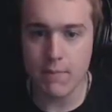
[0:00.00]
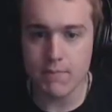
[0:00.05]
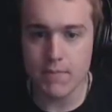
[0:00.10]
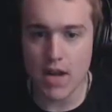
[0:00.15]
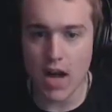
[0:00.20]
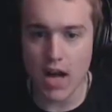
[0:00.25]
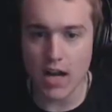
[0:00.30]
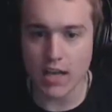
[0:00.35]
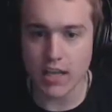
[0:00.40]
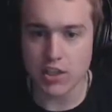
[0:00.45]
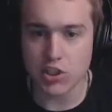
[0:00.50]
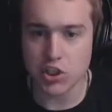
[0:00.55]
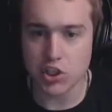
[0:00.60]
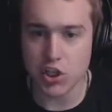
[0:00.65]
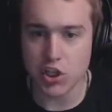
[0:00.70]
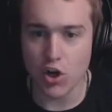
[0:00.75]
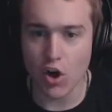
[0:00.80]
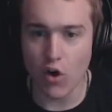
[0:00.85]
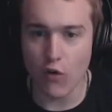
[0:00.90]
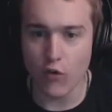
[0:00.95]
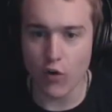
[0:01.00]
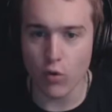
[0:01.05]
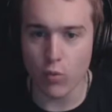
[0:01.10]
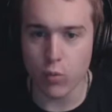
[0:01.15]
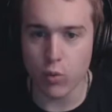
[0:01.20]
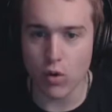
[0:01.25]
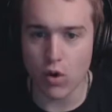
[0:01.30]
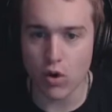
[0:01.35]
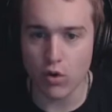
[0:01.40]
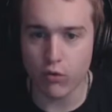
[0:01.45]
knocking shit over,
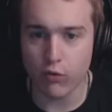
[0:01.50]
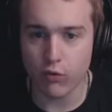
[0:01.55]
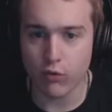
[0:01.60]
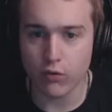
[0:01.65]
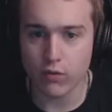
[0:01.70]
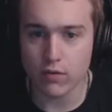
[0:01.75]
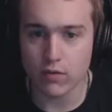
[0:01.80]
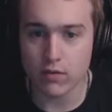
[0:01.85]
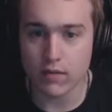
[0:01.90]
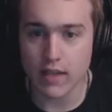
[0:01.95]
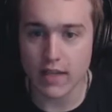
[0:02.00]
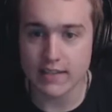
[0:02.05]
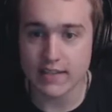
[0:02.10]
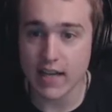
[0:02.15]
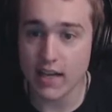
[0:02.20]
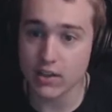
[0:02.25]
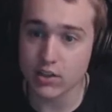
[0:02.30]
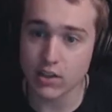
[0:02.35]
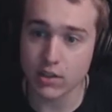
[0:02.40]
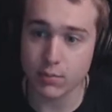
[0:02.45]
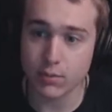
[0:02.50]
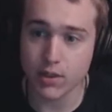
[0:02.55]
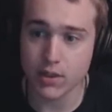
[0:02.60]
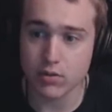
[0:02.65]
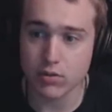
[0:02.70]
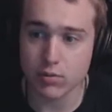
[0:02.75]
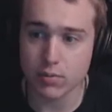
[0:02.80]
wolf. That's actually a pretty cool